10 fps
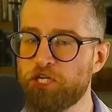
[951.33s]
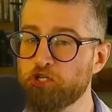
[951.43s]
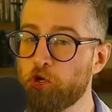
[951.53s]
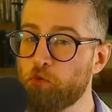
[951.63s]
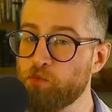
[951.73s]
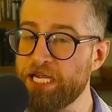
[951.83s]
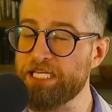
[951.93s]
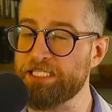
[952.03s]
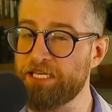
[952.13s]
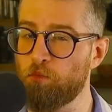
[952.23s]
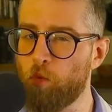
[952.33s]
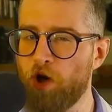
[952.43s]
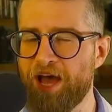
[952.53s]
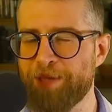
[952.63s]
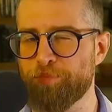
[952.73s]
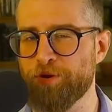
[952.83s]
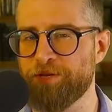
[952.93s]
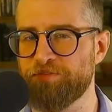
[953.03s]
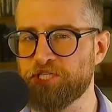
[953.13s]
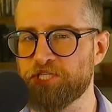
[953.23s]
a reason why
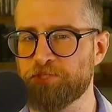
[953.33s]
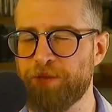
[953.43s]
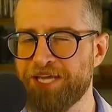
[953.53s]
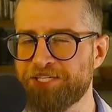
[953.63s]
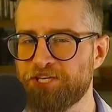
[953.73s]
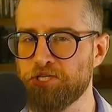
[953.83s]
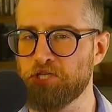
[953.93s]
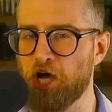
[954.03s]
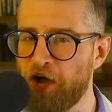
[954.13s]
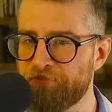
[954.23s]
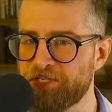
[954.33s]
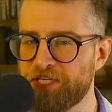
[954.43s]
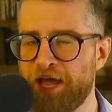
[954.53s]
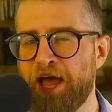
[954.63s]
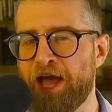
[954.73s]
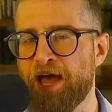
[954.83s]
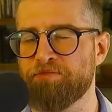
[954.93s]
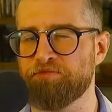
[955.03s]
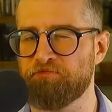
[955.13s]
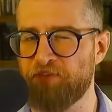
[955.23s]
primitivist spaces often
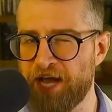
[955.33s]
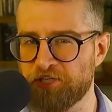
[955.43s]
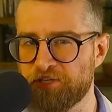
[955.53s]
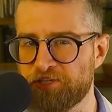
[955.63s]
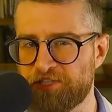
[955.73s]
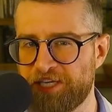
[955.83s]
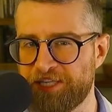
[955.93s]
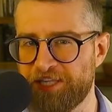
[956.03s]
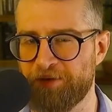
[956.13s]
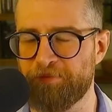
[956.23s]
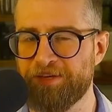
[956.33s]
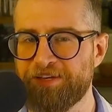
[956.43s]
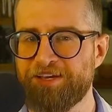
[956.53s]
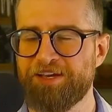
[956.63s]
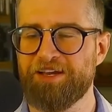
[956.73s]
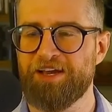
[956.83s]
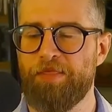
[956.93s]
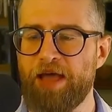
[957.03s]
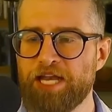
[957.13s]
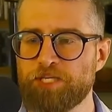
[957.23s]
have fascists in them.
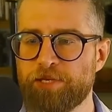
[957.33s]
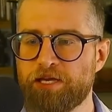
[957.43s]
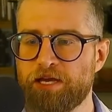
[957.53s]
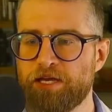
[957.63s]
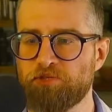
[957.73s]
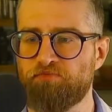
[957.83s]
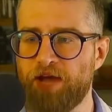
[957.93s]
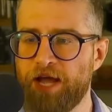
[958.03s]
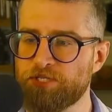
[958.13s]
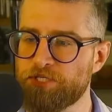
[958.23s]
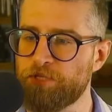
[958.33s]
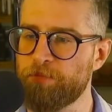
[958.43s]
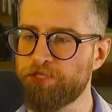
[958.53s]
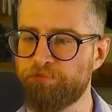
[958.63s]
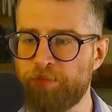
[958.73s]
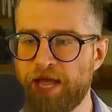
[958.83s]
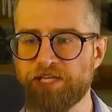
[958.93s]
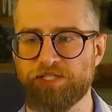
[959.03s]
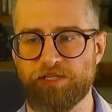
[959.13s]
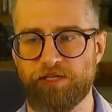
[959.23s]
And that is because fascism is
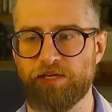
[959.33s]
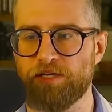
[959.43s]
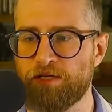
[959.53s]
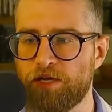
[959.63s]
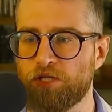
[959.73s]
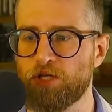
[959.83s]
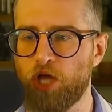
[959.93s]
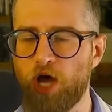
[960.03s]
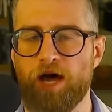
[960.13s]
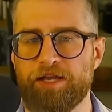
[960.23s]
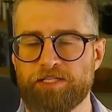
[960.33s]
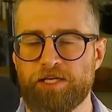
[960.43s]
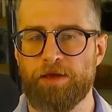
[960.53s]
based a lot